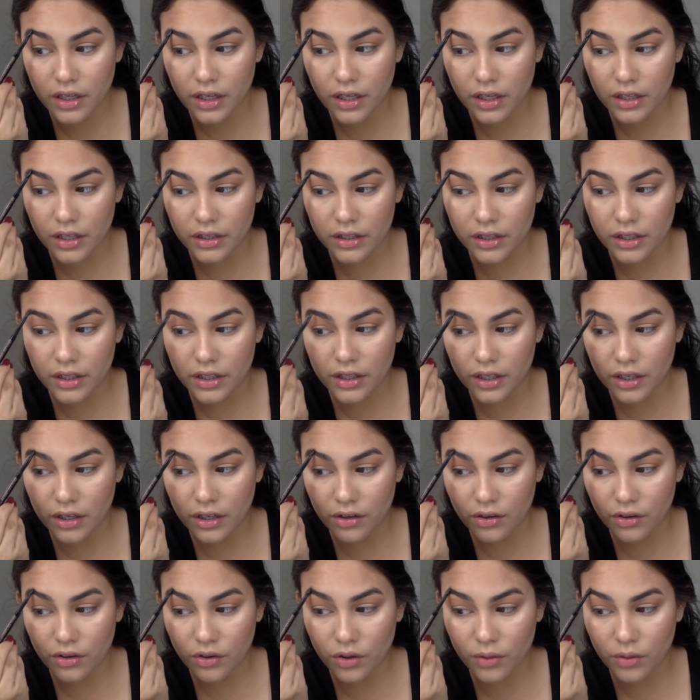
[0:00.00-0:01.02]
And then
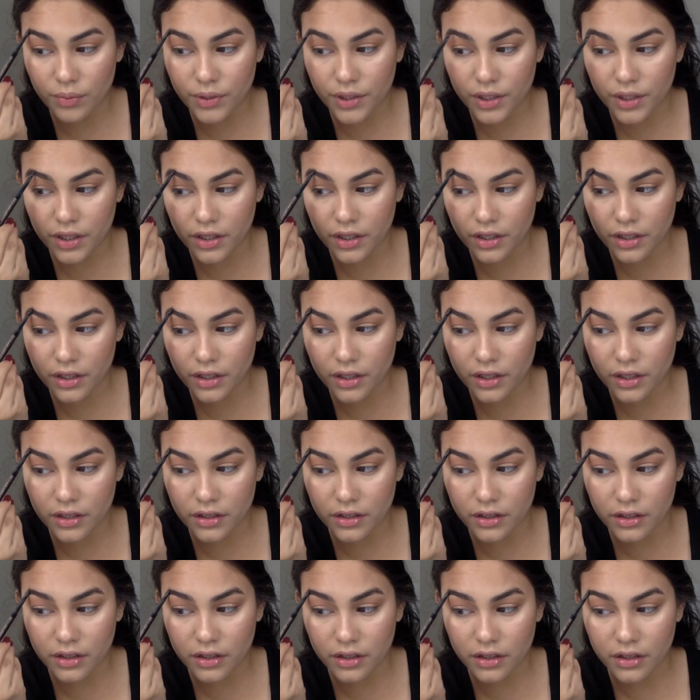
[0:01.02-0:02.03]
I'll go up here
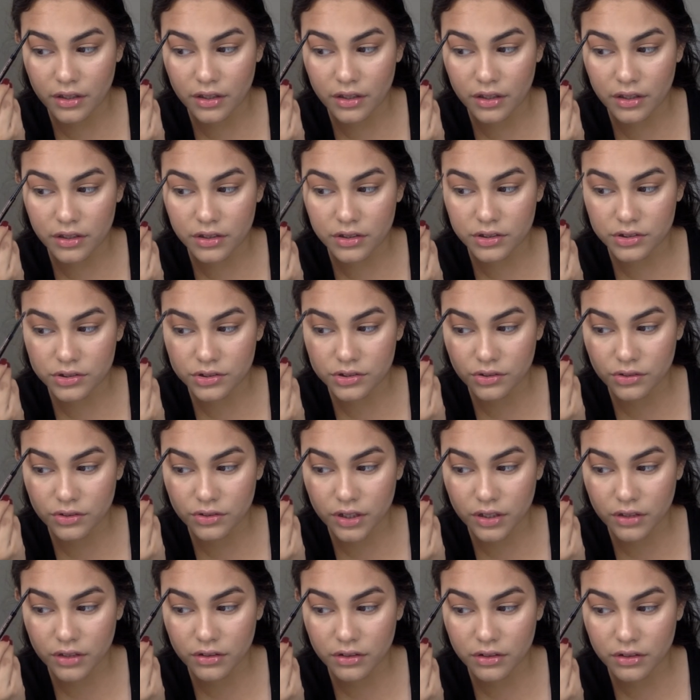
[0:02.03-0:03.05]
and then just go
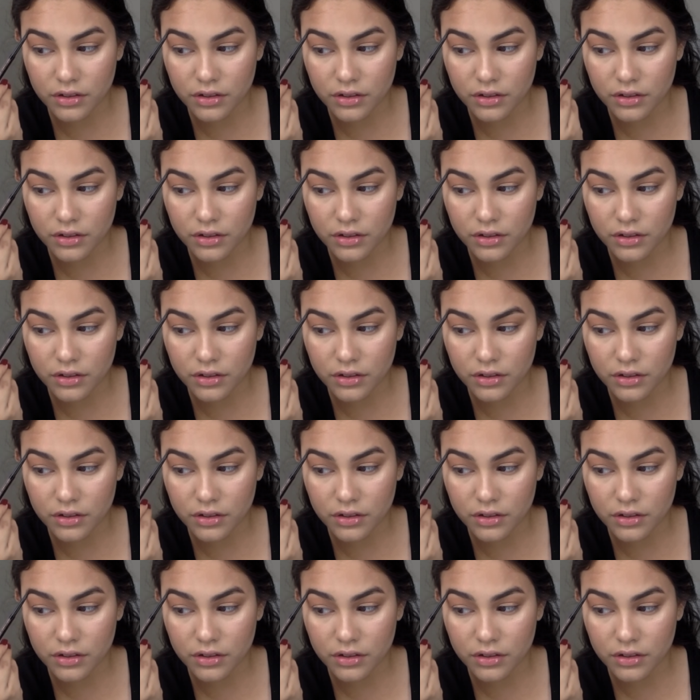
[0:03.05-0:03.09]
down.